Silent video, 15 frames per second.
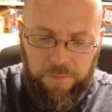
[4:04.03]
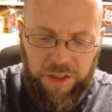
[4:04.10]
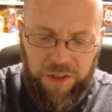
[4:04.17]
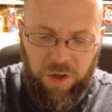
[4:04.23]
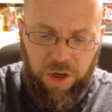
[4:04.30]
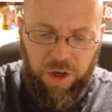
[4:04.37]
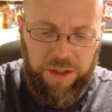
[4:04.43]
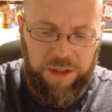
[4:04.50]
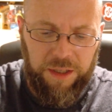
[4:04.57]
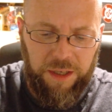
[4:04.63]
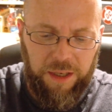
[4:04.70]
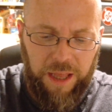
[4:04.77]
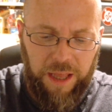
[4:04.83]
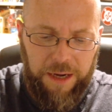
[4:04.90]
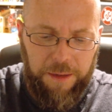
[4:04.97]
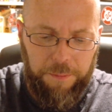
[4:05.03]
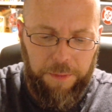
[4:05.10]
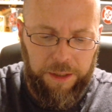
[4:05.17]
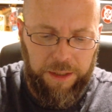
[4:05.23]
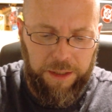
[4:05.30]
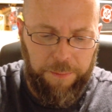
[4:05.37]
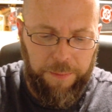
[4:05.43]
charges a lot of
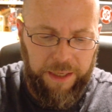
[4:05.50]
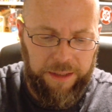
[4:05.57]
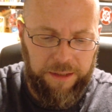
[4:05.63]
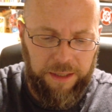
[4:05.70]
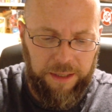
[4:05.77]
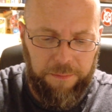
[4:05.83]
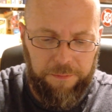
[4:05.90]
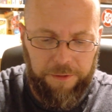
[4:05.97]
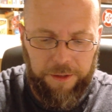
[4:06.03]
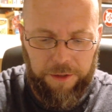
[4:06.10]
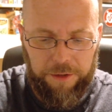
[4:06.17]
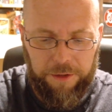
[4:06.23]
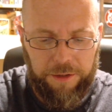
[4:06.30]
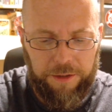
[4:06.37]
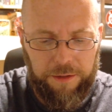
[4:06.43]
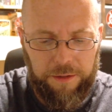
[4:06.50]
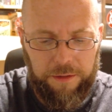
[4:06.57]
money to paint damn figures.